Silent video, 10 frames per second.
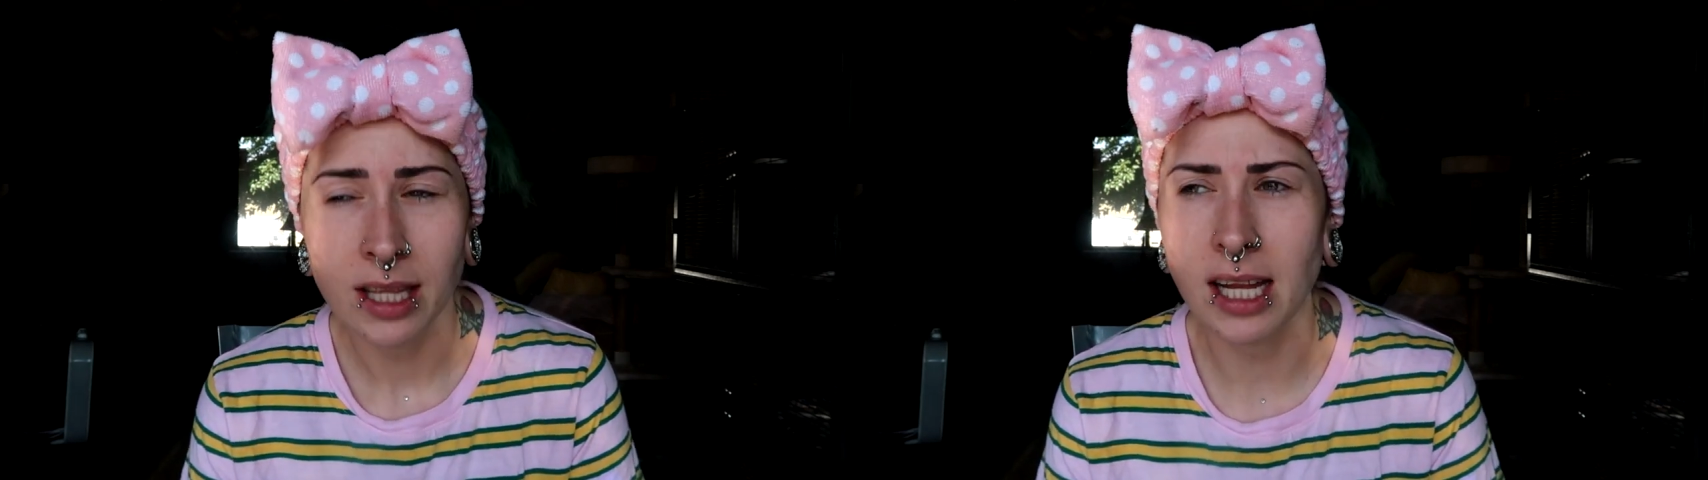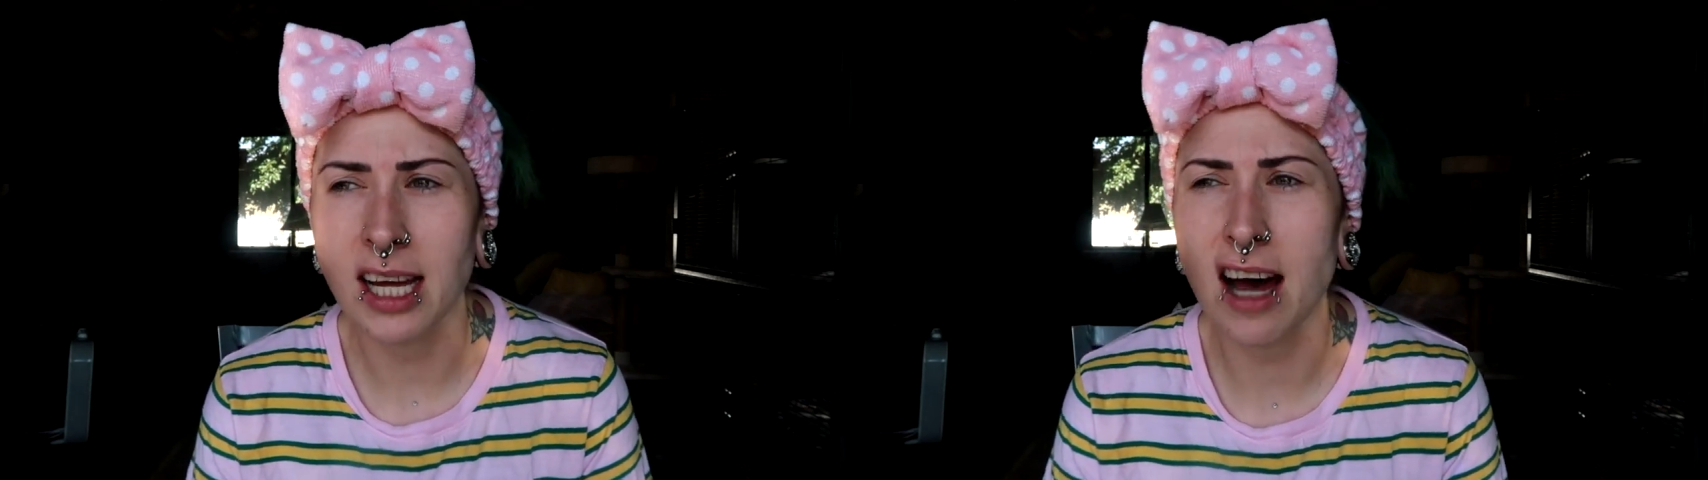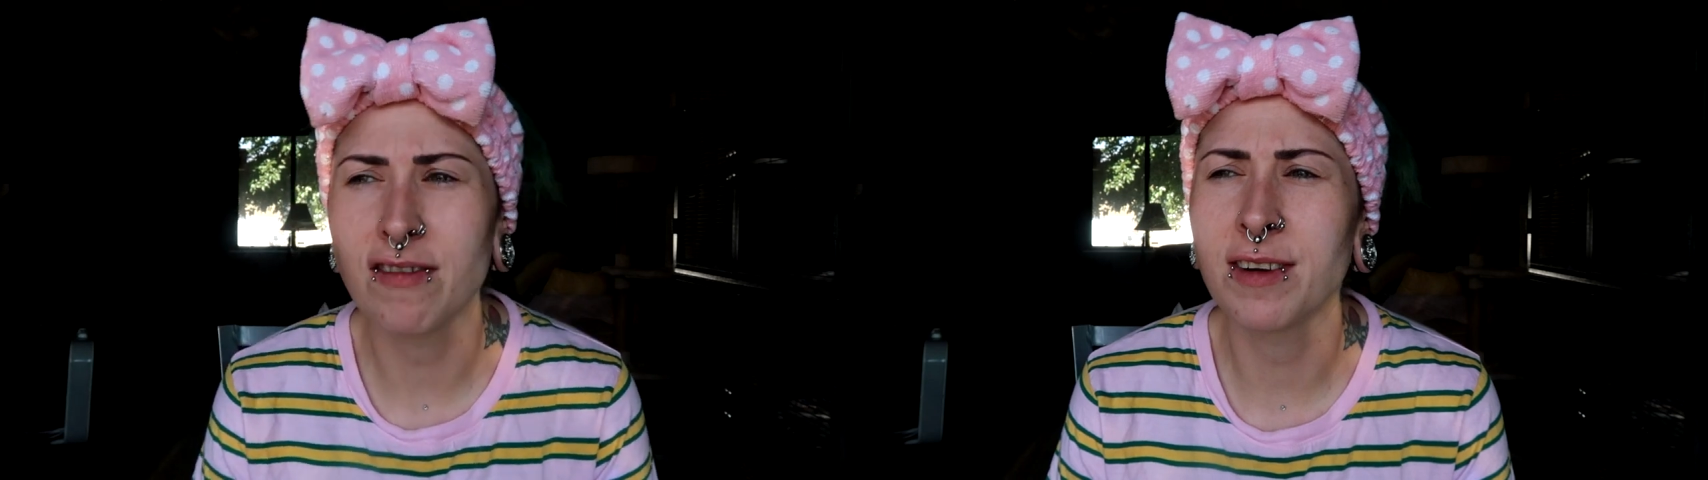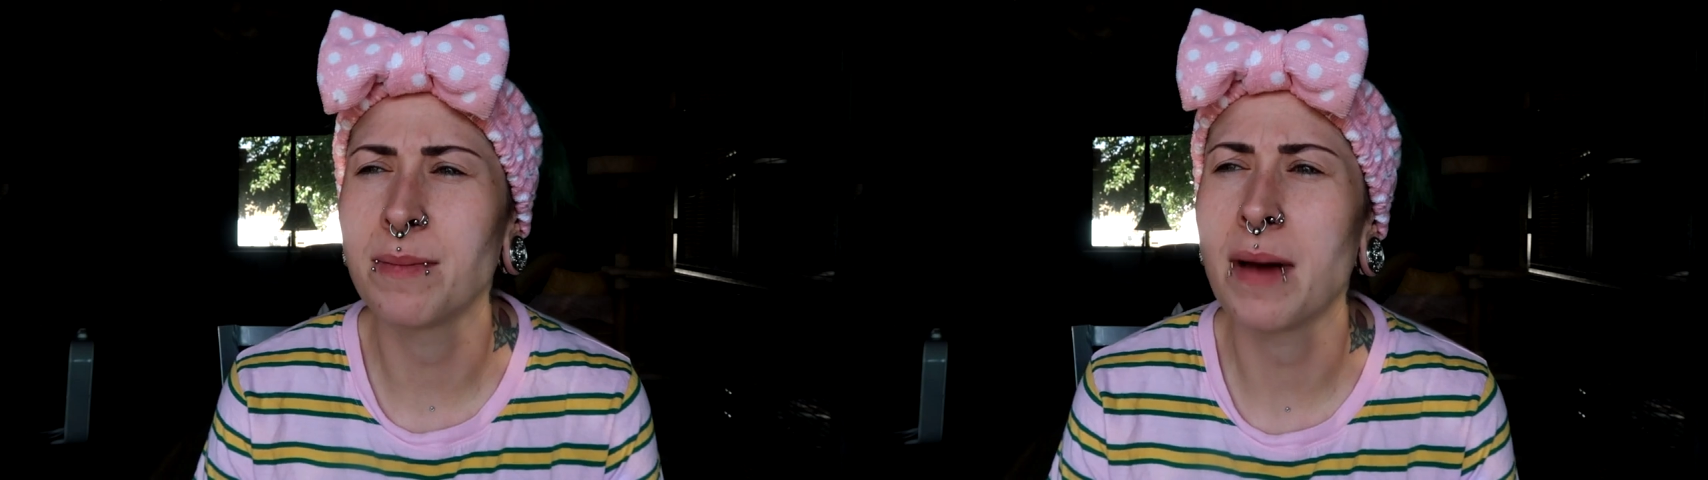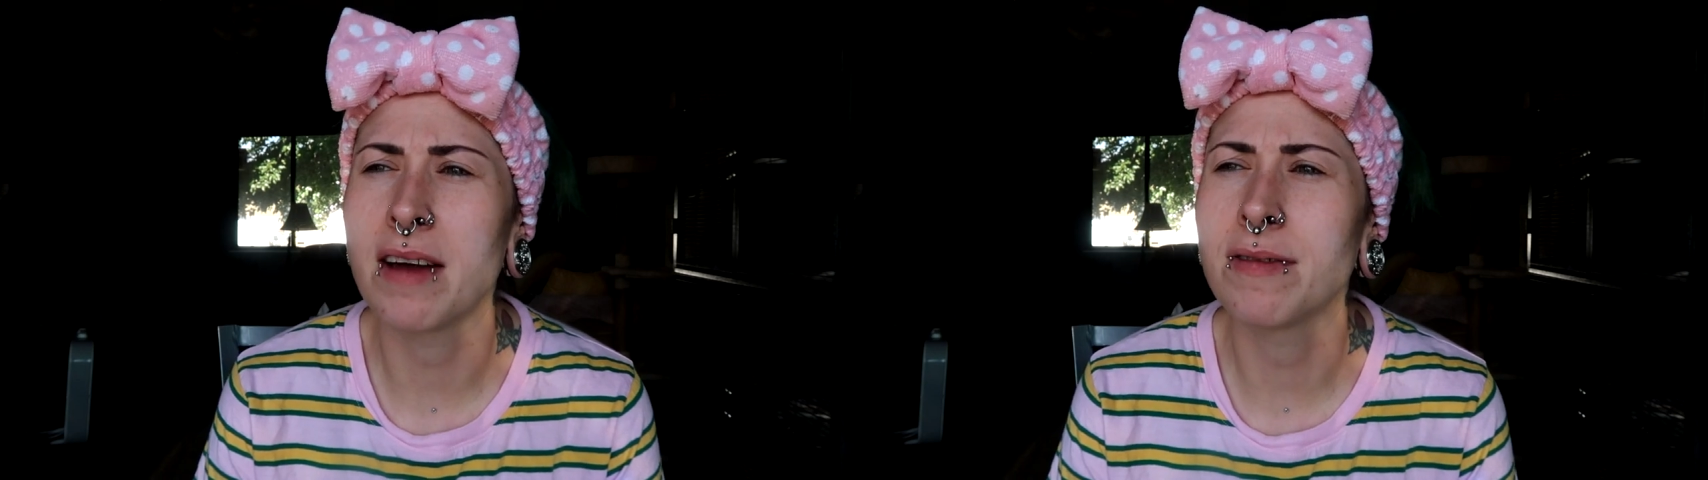that I got
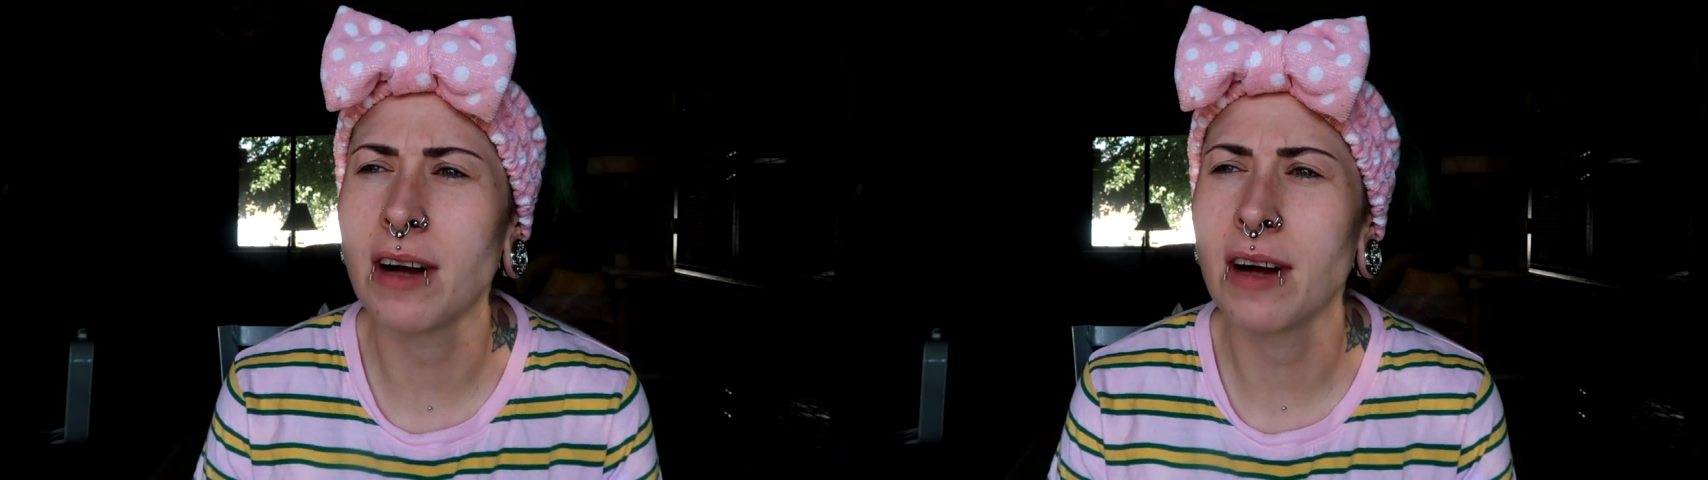from my